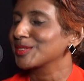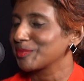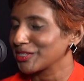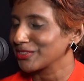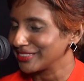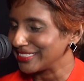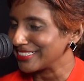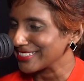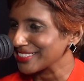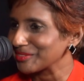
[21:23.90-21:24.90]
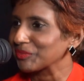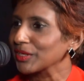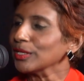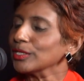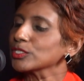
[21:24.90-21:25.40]
is special needs.
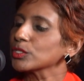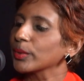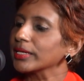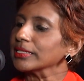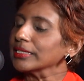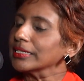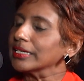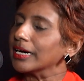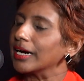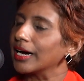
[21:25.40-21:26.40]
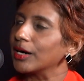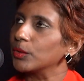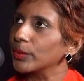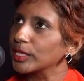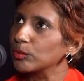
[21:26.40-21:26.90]
So
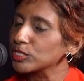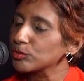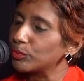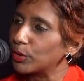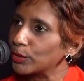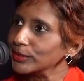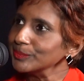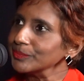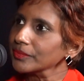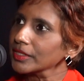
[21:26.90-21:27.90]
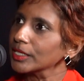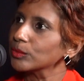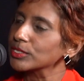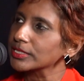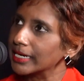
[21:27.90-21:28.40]
when he was born, he
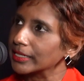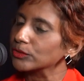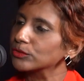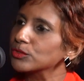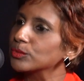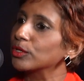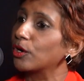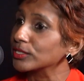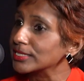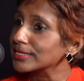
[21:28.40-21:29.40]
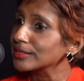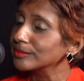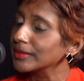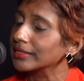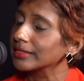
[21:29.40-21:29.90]
was diagnosed with autism
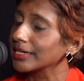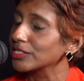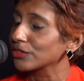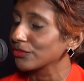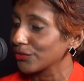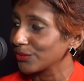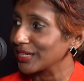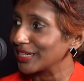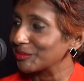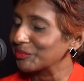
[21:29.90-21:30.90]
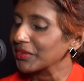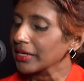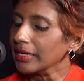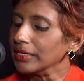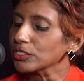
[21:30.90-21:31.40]
at the age of 3.
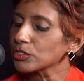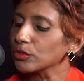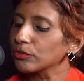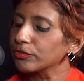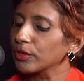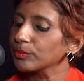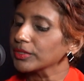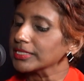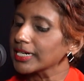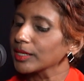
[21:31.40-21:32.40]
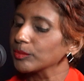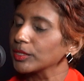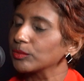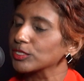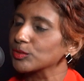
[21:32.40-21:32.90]
So from the time
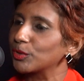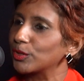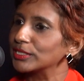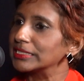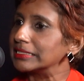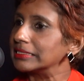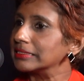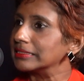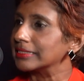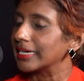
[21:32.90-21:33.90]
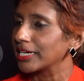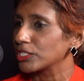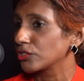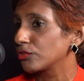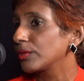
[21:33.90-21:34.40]
he was born till the
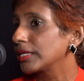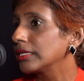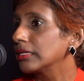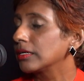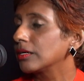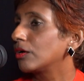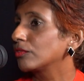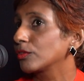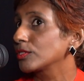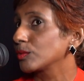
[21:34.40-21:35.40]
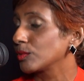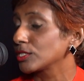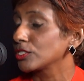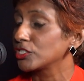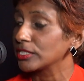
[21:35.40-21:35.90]
age 3, of course, it
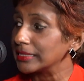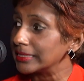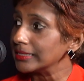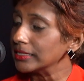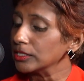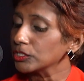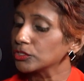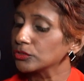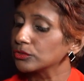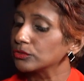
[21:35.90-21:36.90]
was a journey to